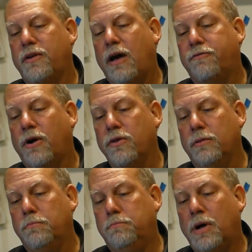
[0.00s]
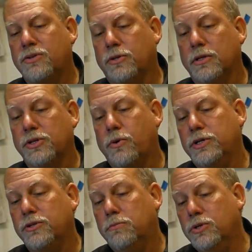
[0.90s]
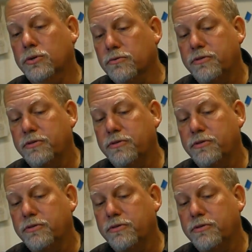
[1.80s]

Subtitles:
how far the muzzle is going to move.